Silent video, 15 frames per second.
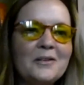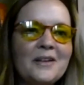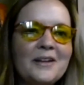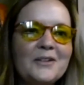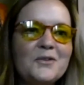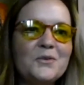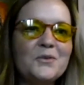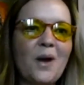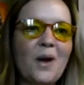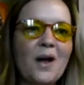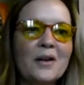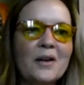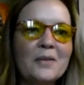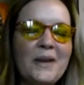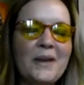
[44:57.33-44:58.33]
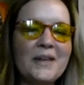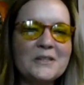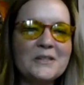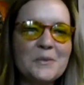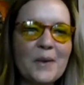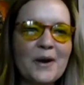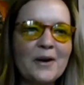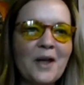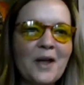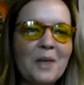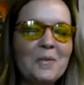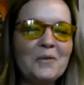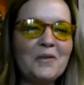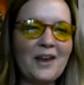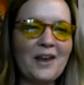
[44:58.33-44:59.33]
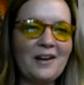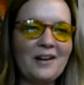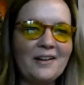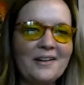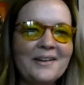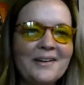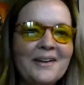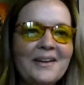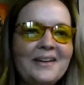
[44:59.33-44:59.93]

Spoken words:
like drug-based paradigm of care